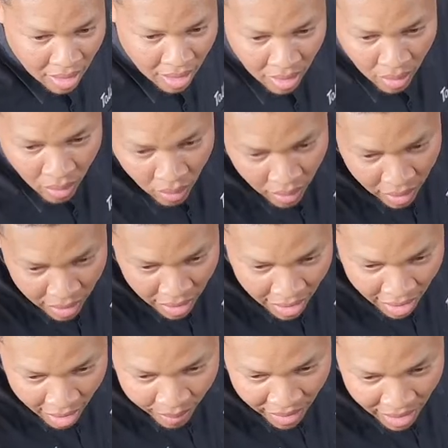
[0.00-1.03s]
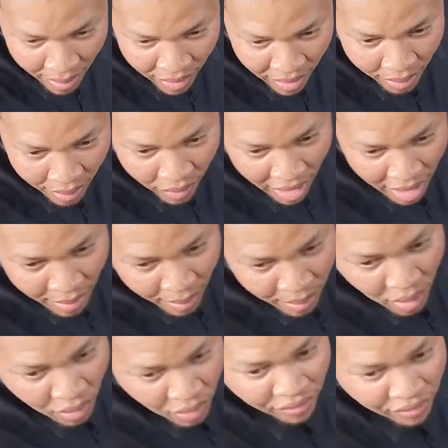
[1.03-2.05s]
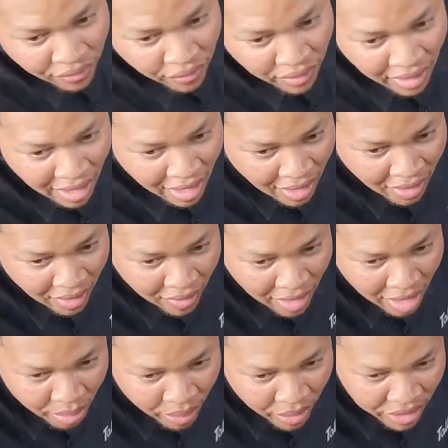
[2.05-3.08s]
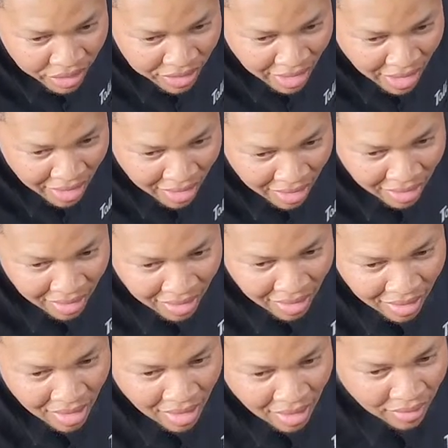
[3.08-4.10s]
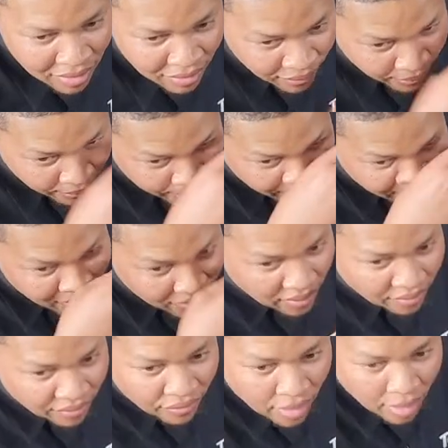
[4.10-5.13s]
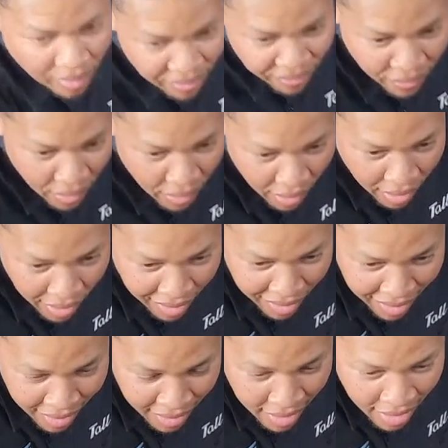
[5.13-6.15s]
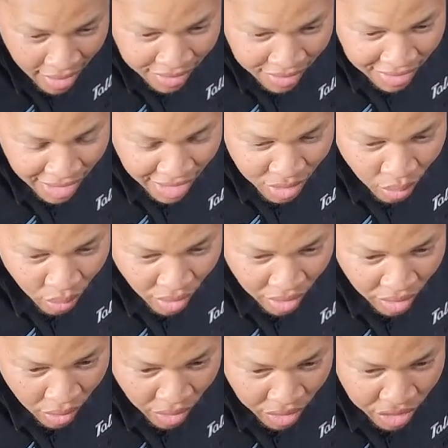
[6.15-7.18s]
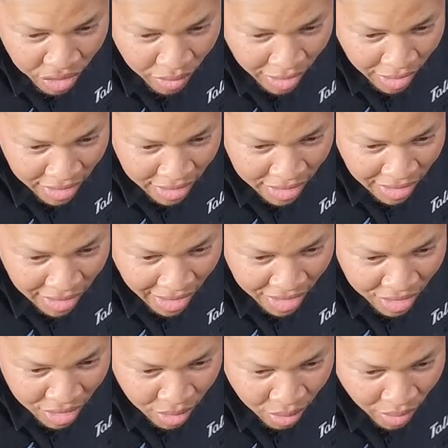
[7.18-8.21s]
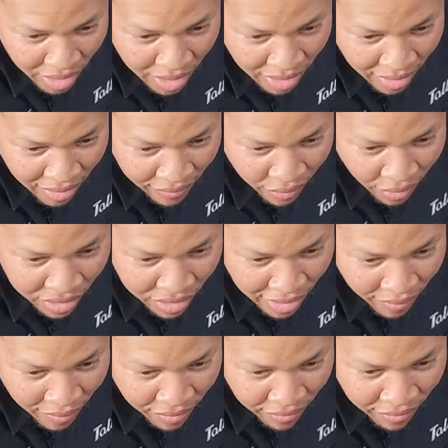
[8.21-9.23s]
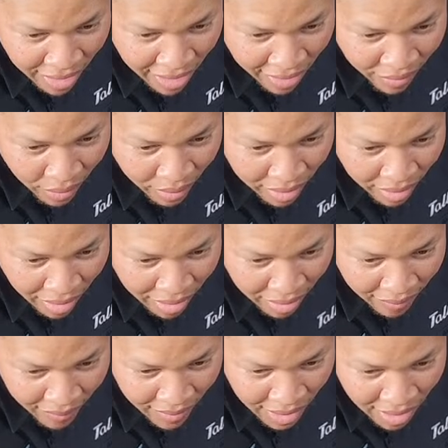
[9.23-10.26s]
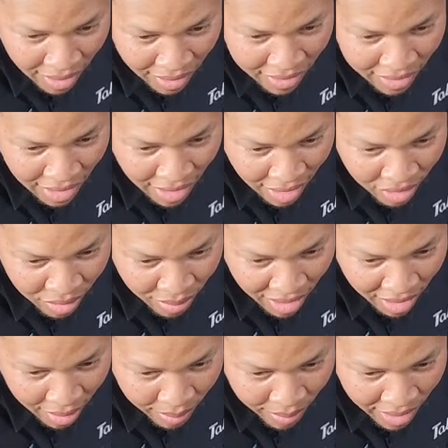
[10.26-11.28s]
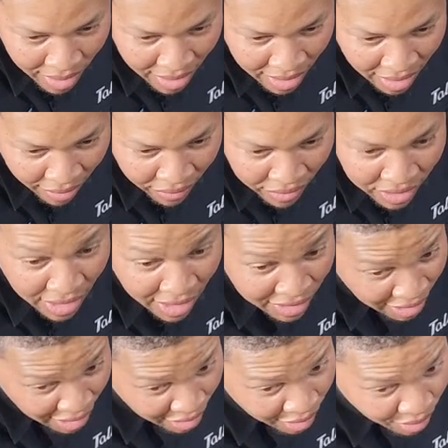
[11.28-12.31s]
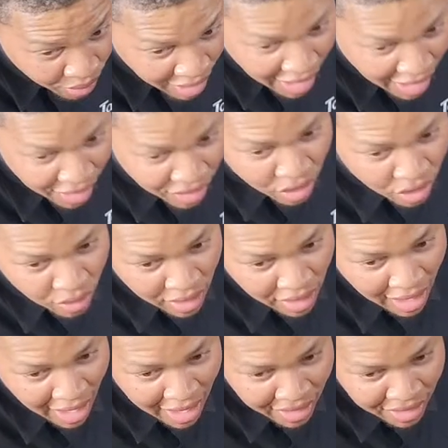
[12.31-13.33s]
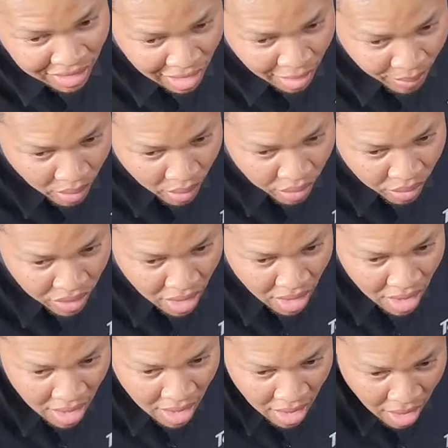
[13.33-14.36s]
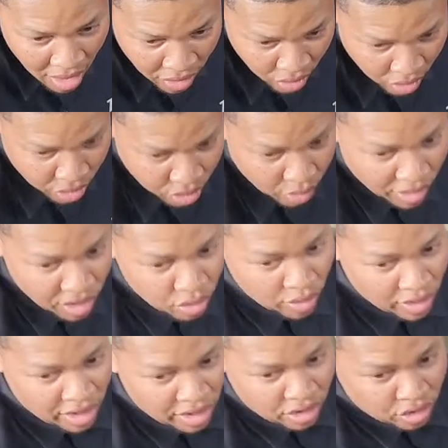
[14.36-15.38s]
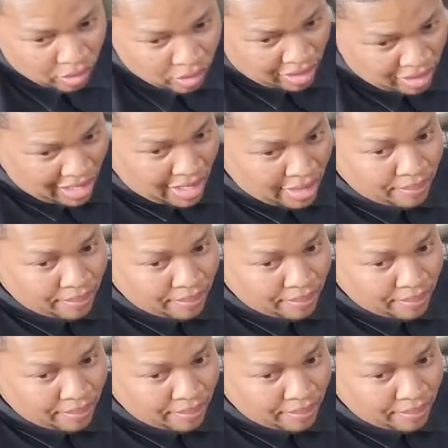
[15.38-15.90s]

One day I'll be able to upgrade my motor. For now, I appreciate from afar. Stage one going straight to stage three, 475. Okay. These headers make a big difference. Yes, they do. Had a tune and added slip-ons to a 2020 Street Glide.